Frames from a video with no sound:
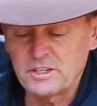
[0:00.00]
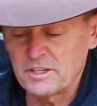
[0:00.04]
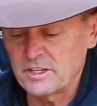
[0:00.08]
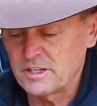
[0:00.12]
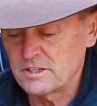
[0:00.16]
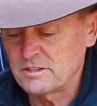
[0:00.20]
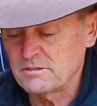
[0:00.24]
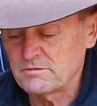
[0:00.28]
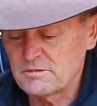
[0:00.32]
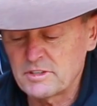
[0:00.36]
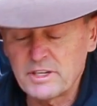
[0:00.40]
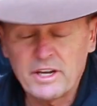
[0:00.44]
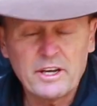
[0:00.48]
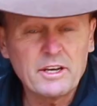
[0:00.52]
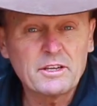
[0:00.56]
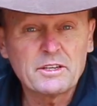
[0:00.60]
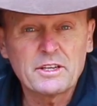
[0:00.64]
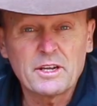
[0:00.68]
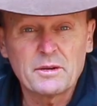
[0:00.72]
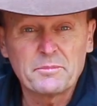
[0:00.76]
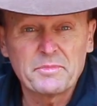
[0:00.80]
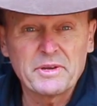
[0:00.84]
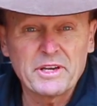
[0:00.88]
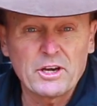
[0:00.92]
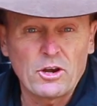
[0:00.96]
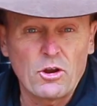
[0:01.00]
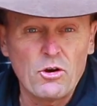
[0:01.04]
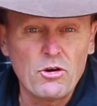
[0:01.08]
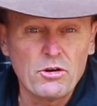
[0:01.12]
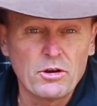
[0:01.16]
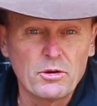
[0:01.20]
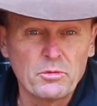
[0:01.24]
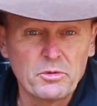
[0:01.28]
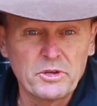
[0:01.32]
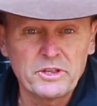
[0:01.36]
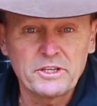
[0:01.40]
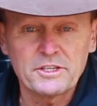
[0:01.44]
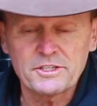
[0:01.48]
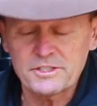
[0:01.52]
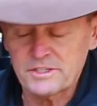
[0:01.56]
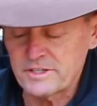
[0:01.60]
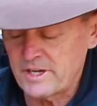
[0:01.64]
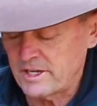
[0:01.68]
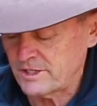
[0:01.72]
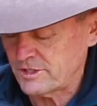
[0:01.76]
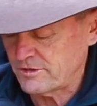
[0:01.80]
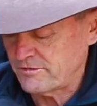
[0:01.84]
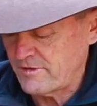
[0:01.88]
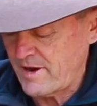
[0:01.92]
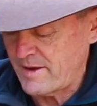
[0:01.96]
you need, get a bit longer with your
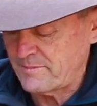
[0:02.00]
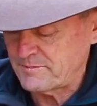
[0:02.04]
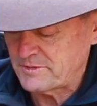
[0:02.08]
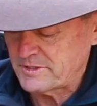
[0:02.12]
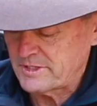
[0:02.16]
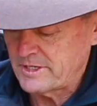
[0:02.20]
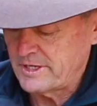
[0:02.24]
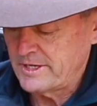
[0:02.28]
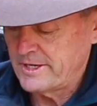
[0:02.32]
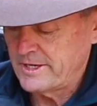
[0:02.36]
snatch straps.